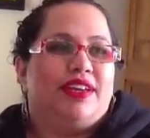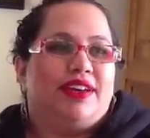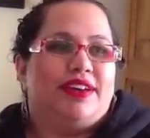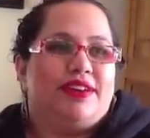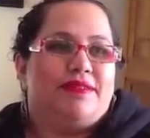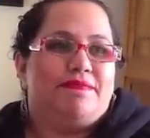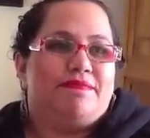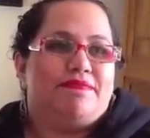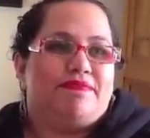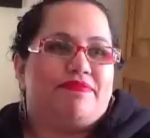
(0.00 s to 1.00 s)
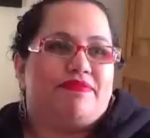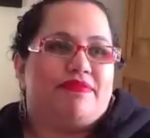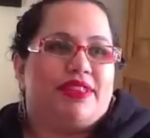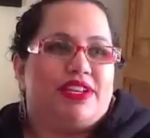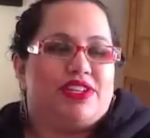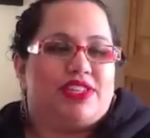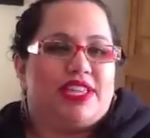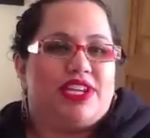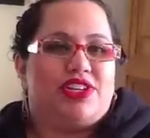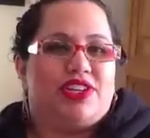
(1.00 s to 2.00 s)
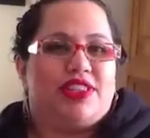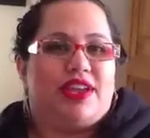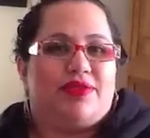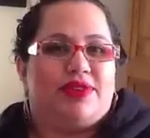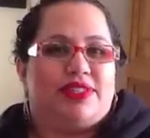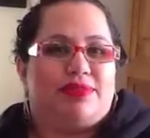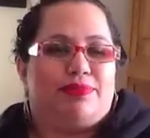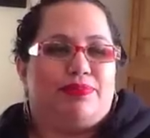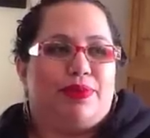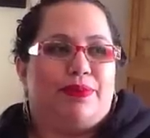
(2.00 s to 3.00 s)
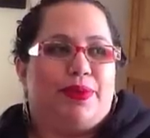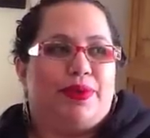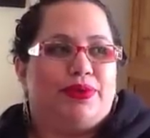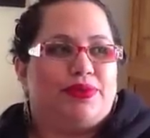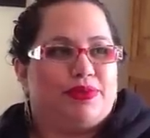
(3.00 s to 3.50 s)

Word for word: um, legislation that was proposed,